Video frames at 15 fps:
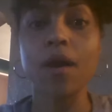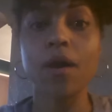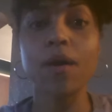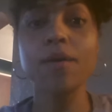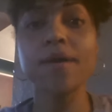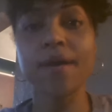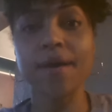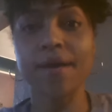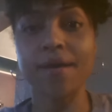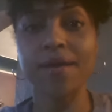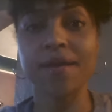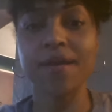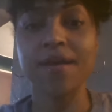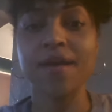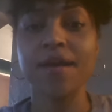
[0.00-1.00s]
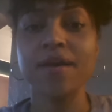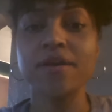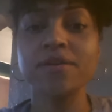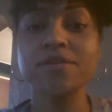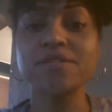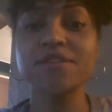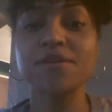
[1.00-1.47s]
Okay,
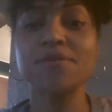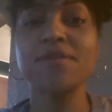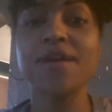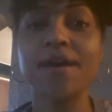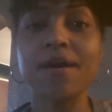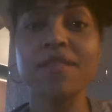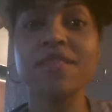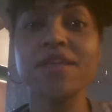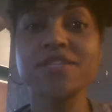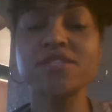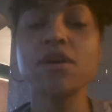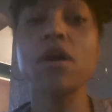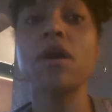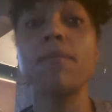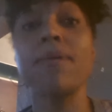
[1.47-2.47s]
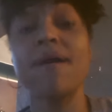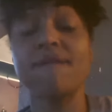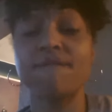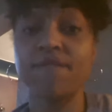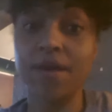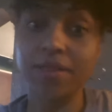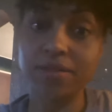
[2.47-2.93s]
so now let's talk
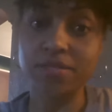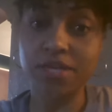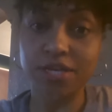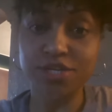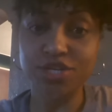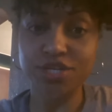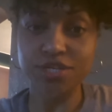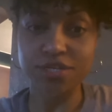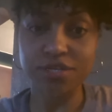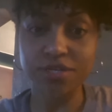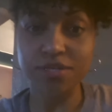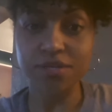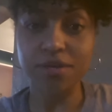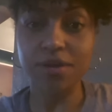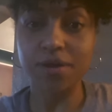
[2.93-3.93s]
about validations.